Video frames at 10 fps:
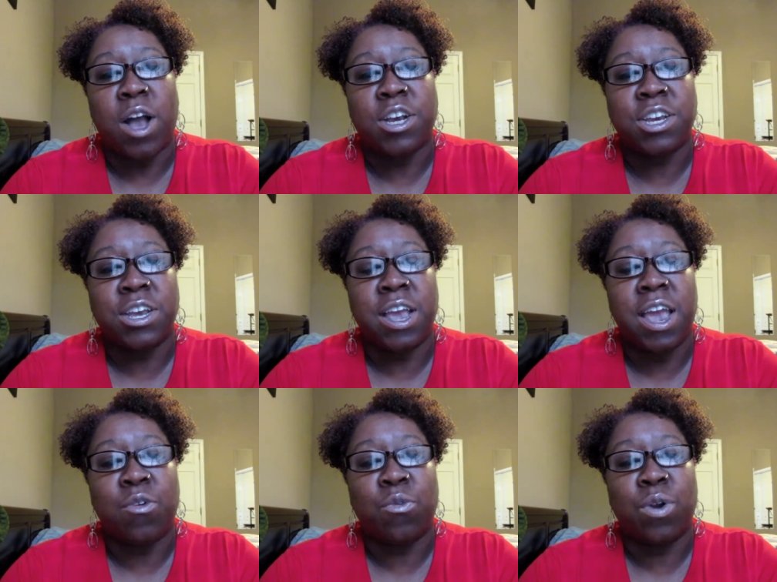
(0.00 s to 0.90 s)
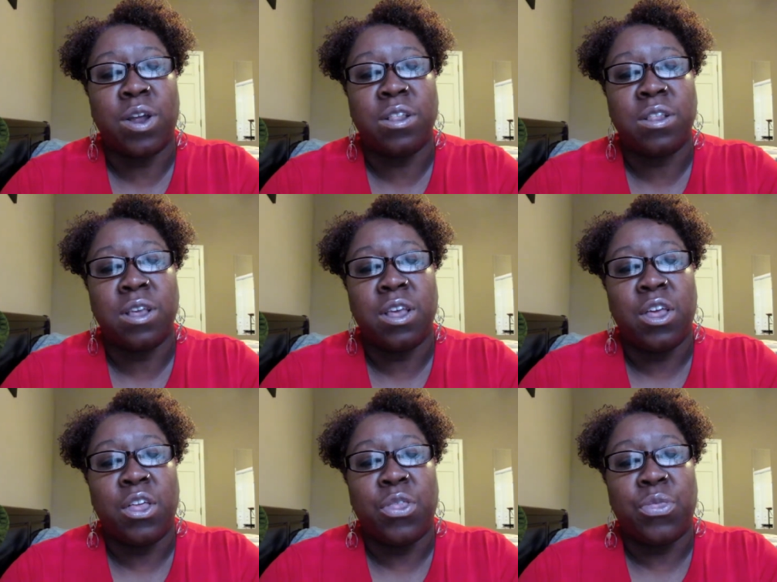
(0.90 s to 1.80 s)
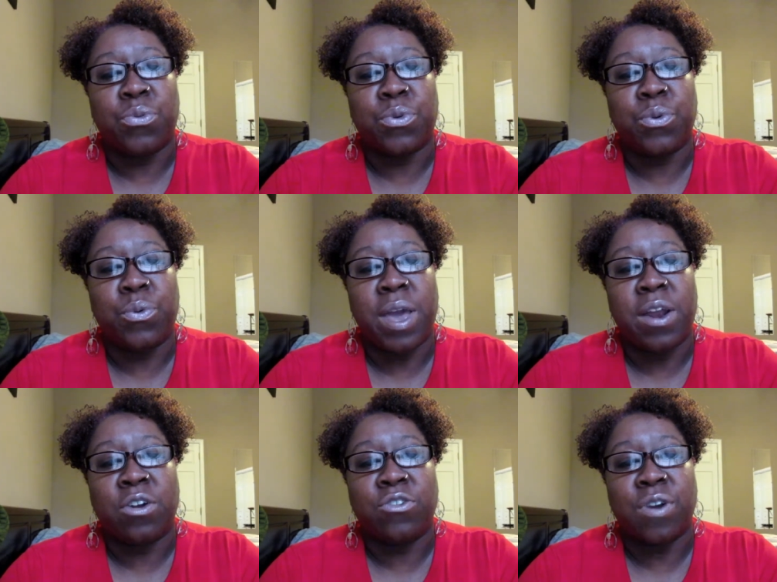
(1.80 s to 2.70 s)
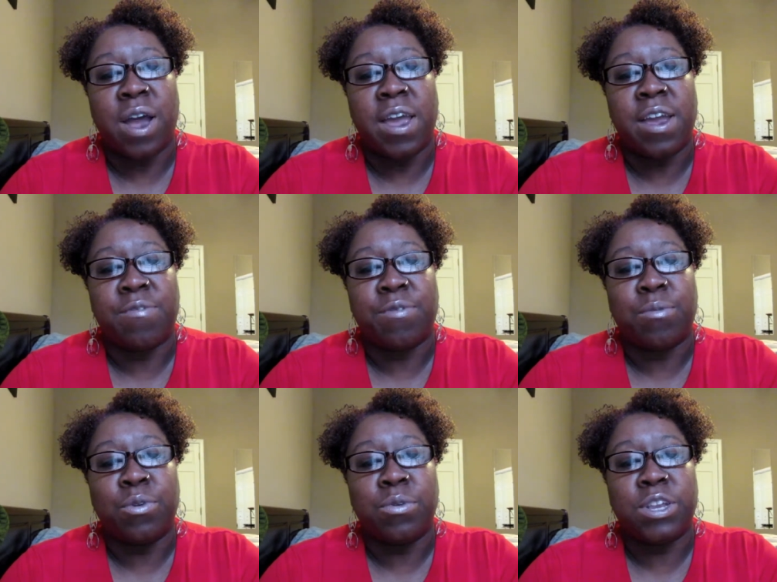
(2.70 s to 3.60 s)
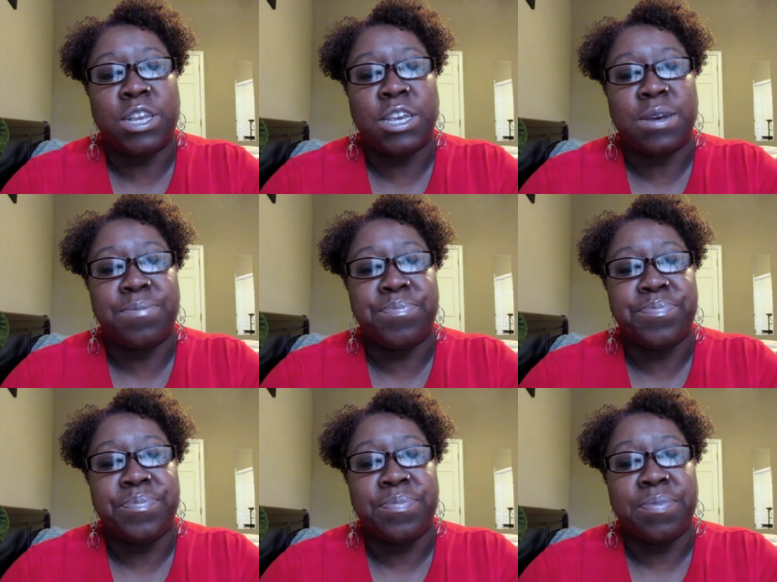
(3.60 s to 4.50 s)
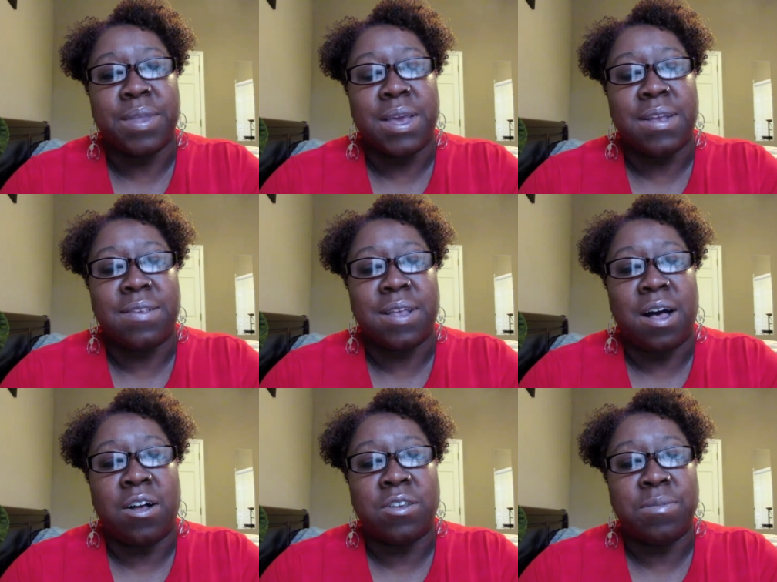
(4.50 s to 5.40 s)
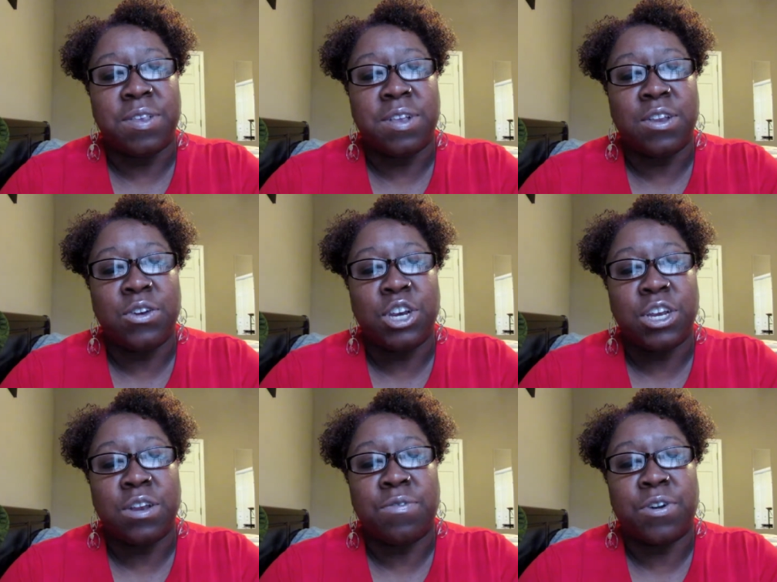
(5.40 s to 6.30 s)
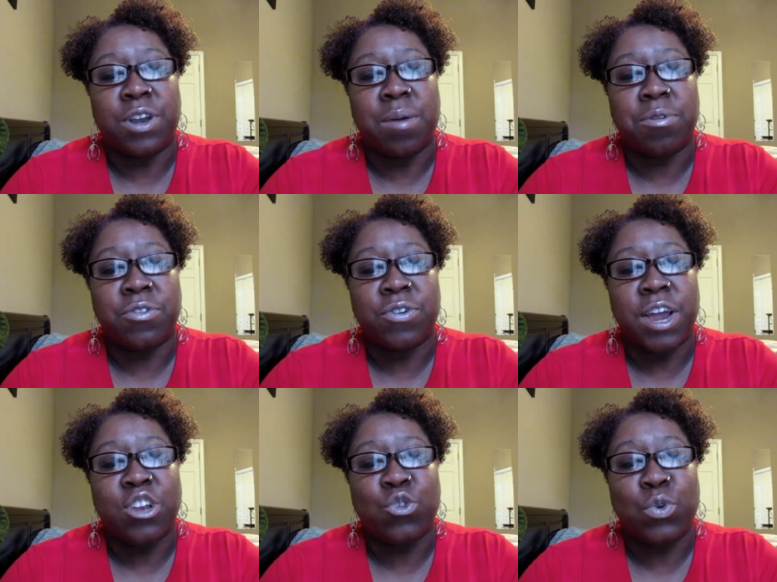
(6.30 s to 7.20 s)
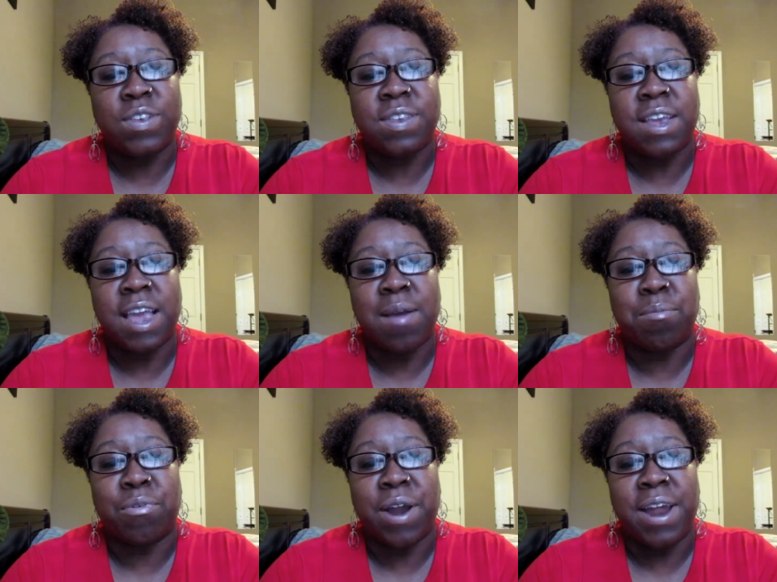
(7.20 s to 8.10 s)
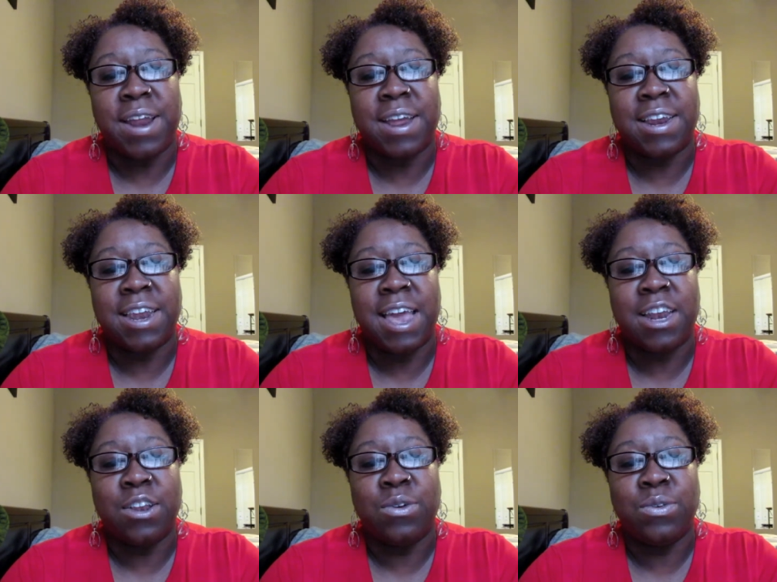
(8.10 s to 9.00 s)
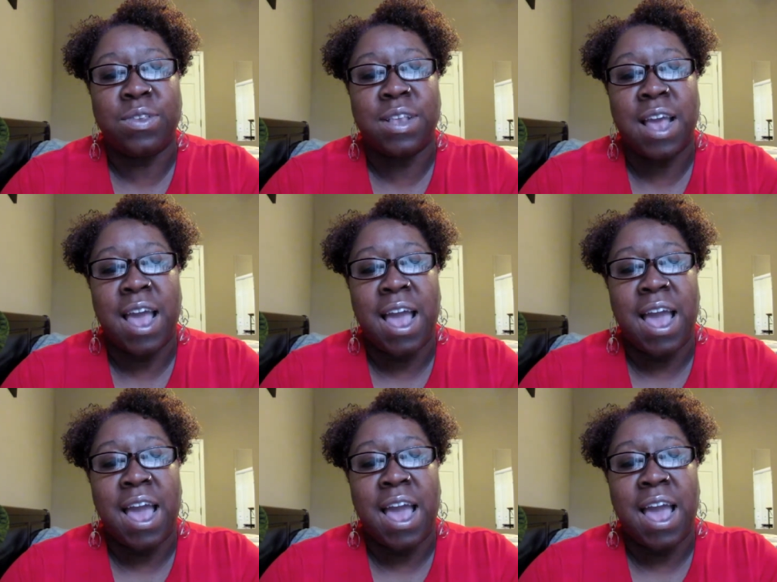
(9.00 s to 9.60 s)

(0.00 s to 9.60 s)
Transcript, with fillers: washing and run through wet or dry hair from root to tip. It's the ultimate solution for double strand twisting and braiding, let loose,